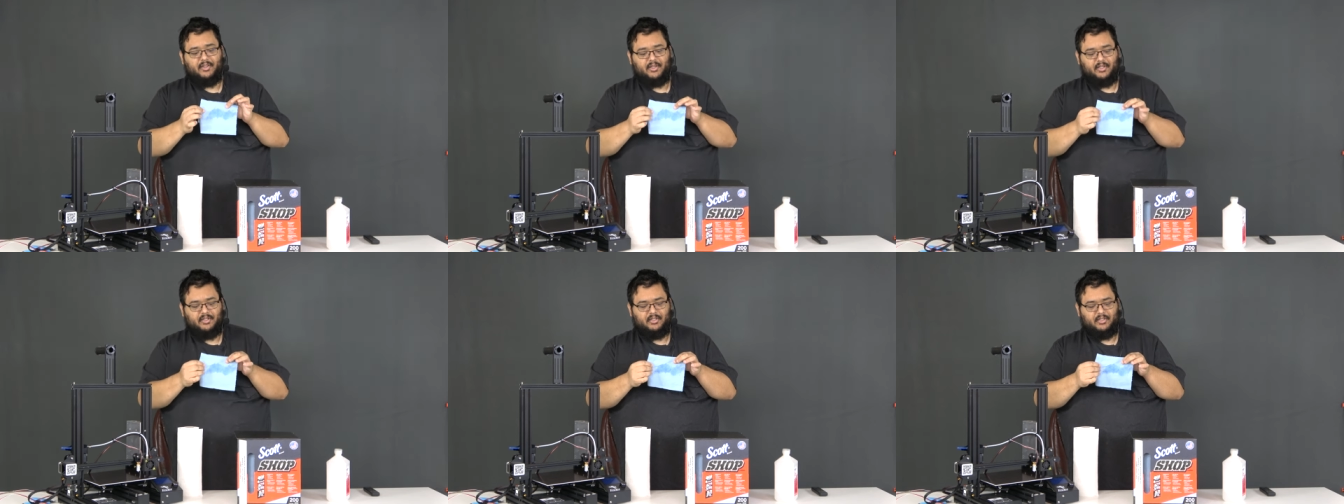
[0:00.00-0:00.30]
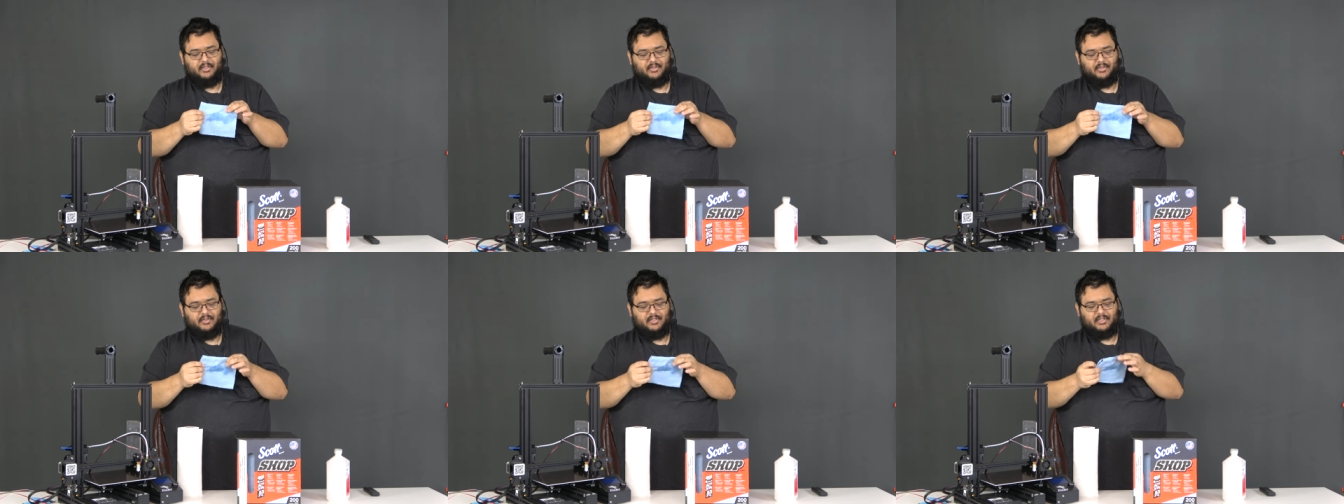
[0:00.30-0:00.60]
you can
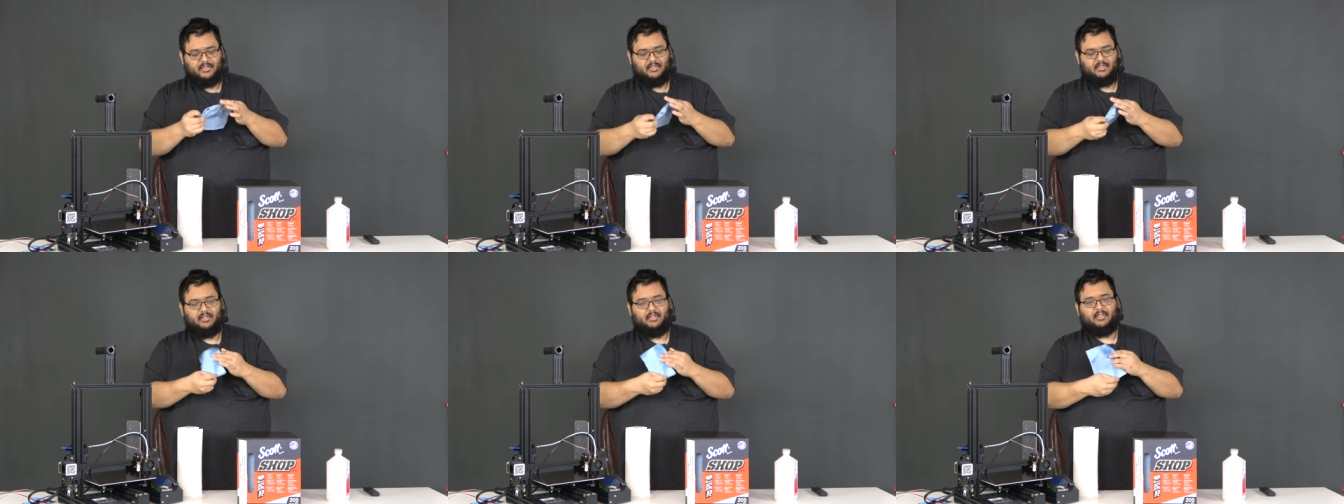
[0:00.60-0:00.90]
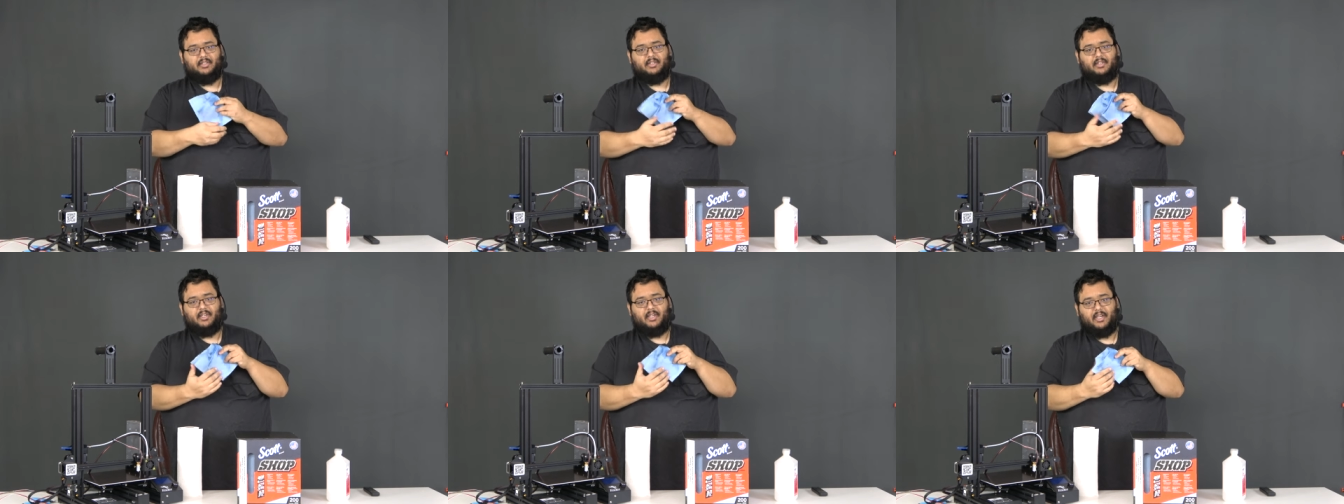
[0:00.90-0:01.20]
use,
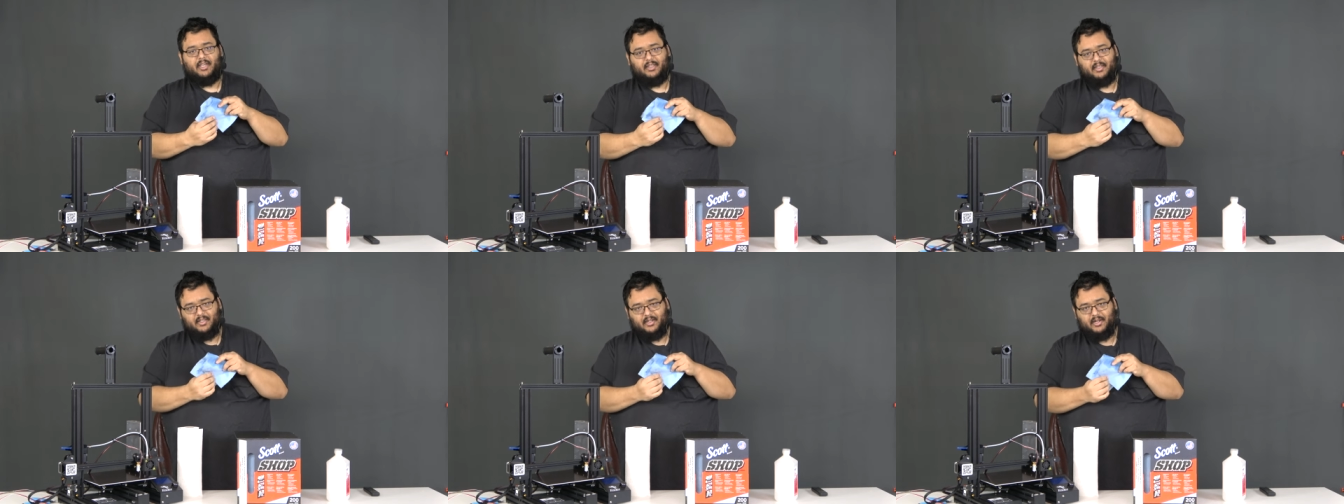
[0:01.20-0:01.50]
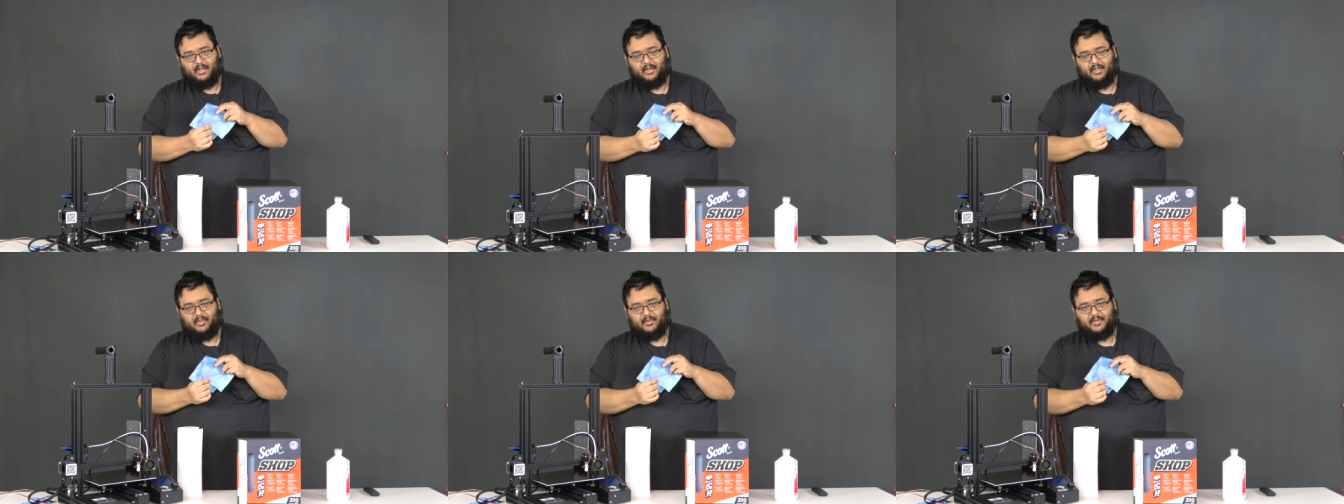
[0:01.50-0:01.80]
and
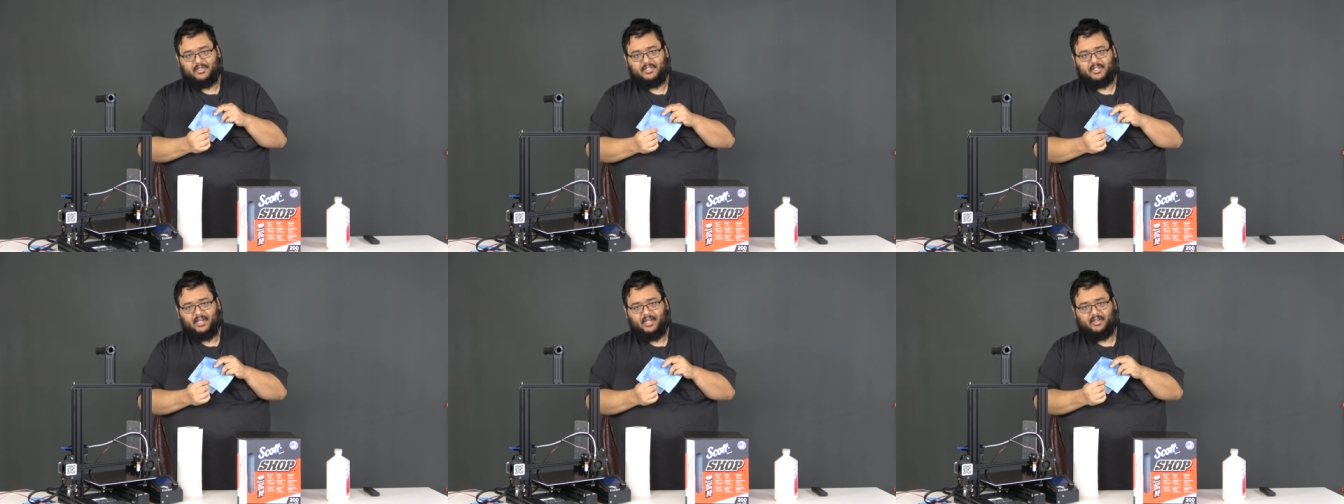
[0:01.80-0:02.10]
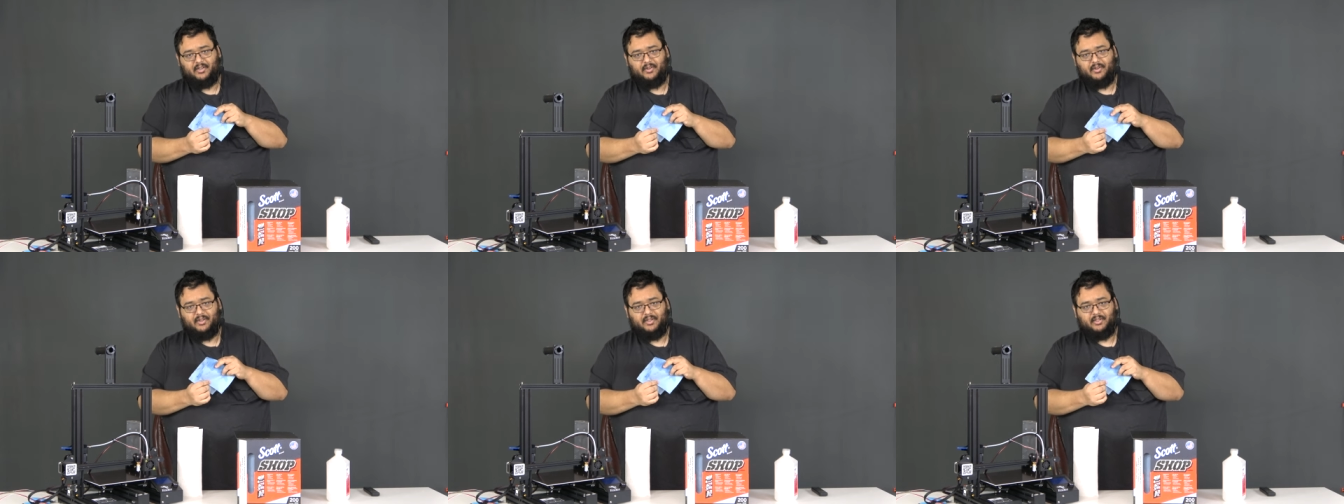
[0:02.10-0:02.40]
then another
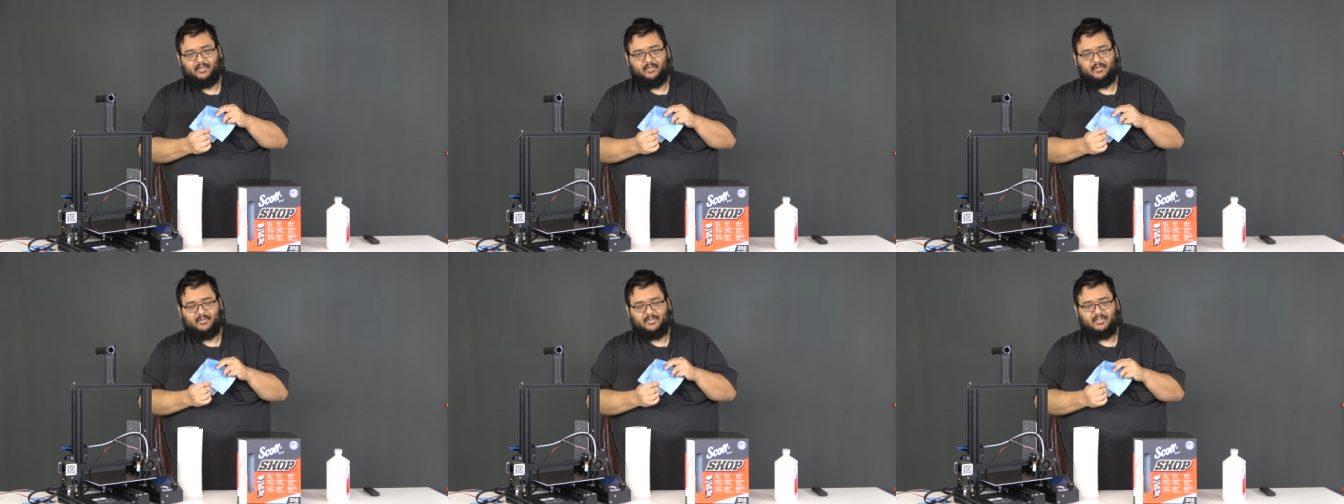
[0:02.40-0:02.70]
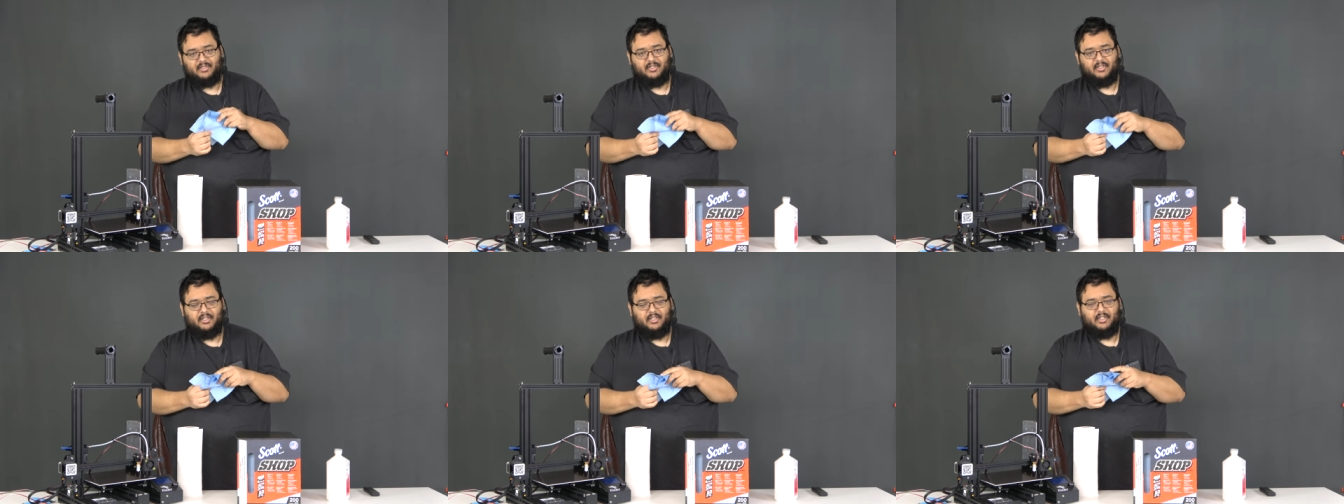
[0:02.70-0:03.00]
side you can
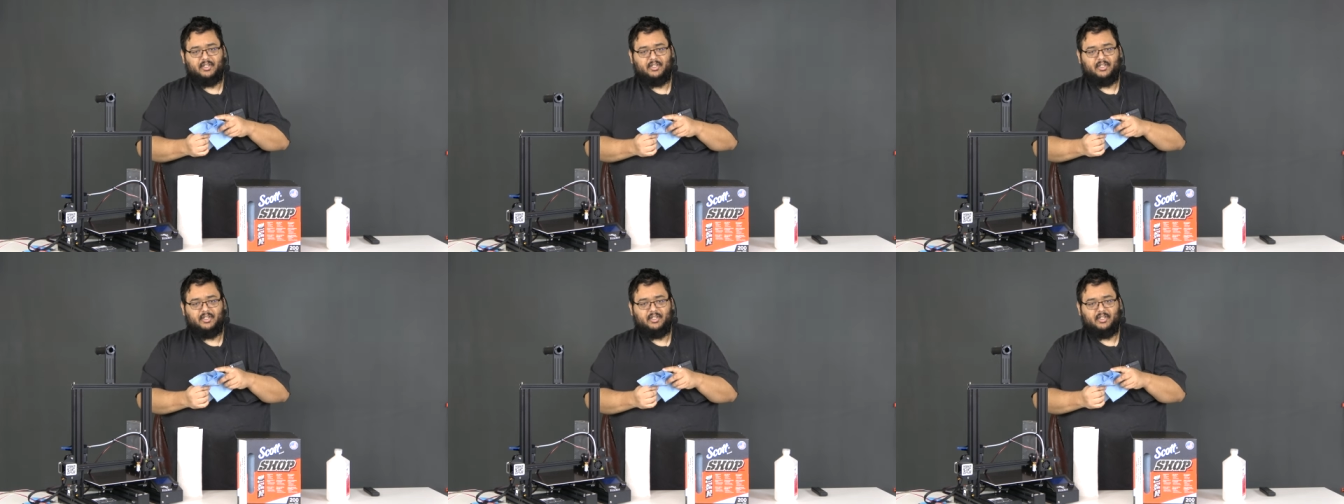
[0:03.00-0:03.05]
use.